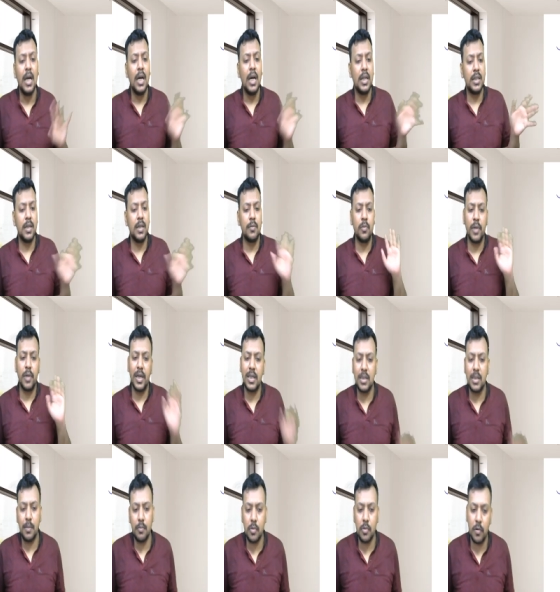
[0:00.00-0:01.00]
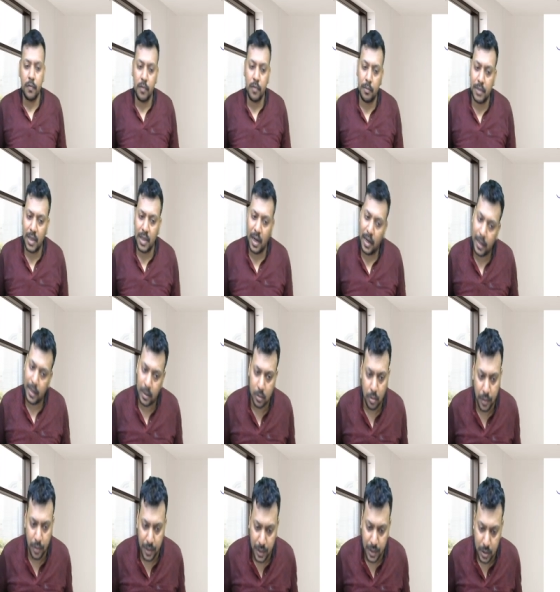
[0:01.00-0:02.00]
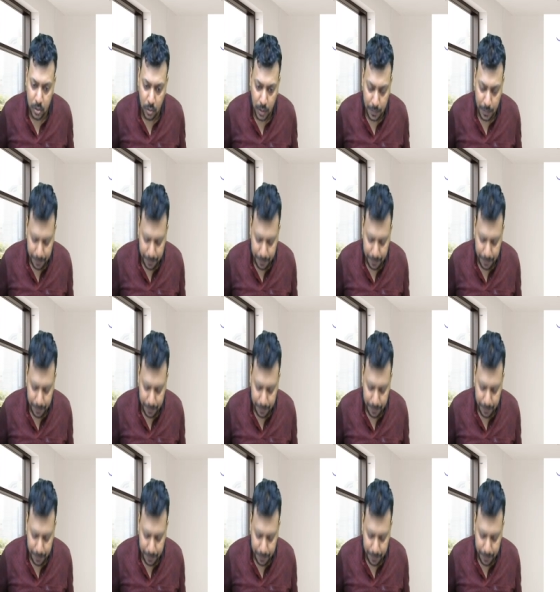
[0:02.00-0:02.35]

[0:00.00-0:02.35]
they have to take the approval from the higher authorities. Okay.